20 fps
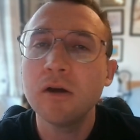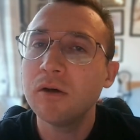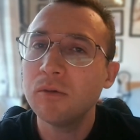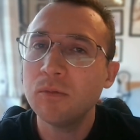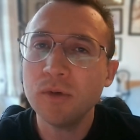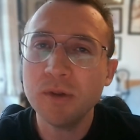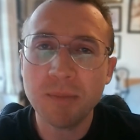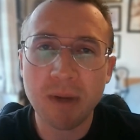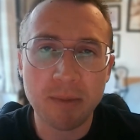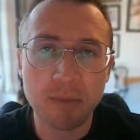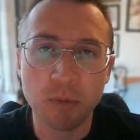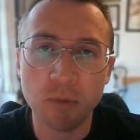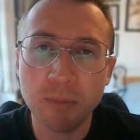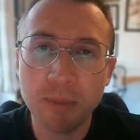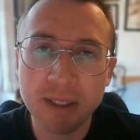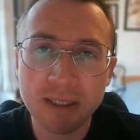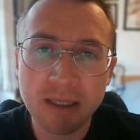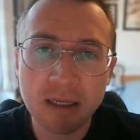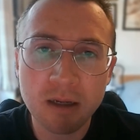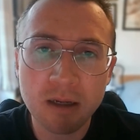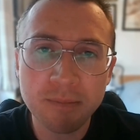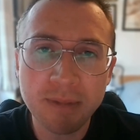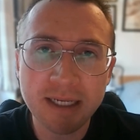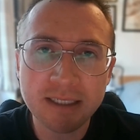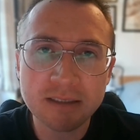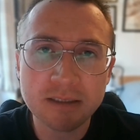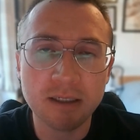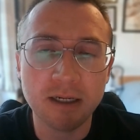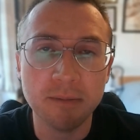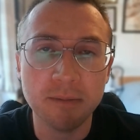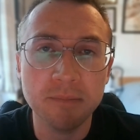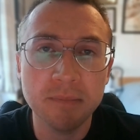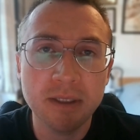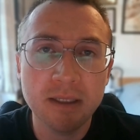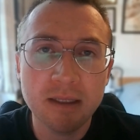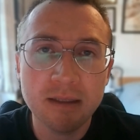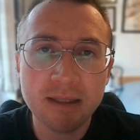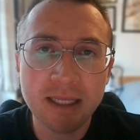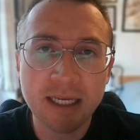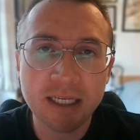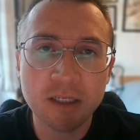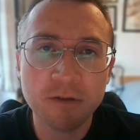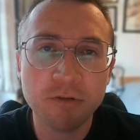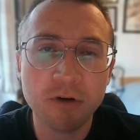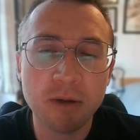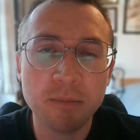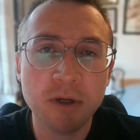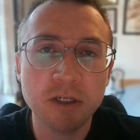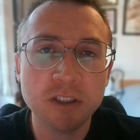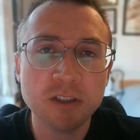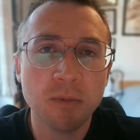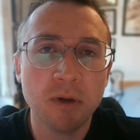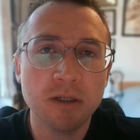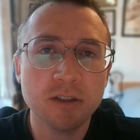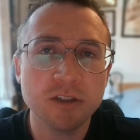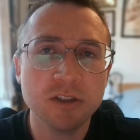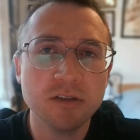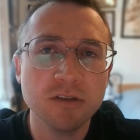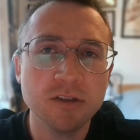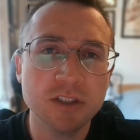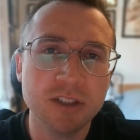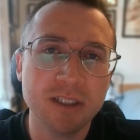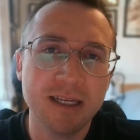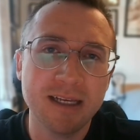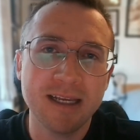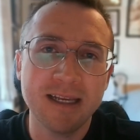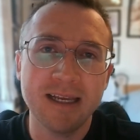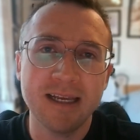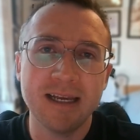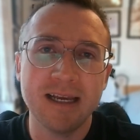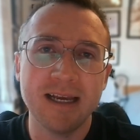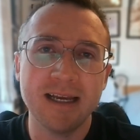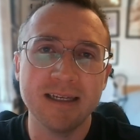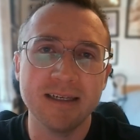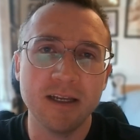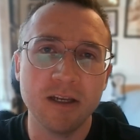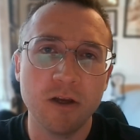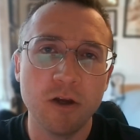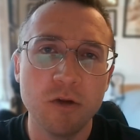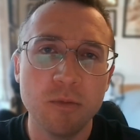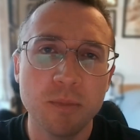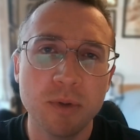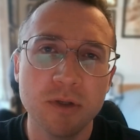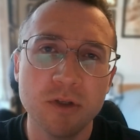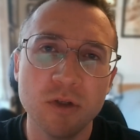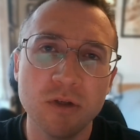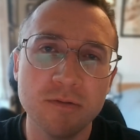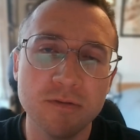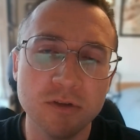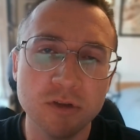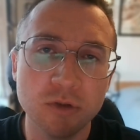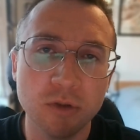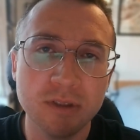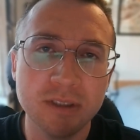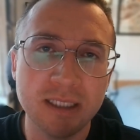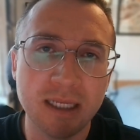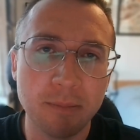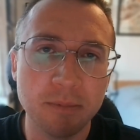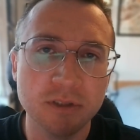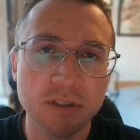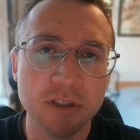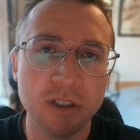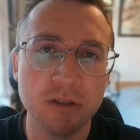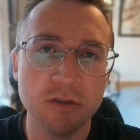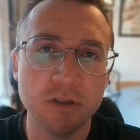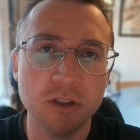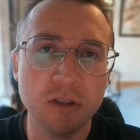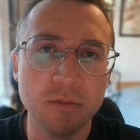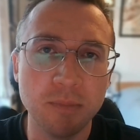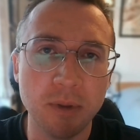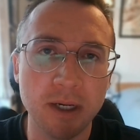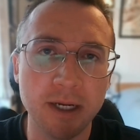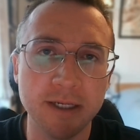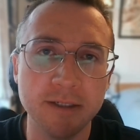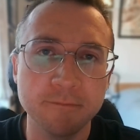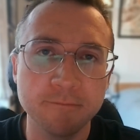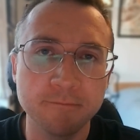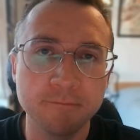Well, maybe we'll pick that up next time. Thank you very much, Marshals, and I hope you've enjoyed the episode. Goodbye.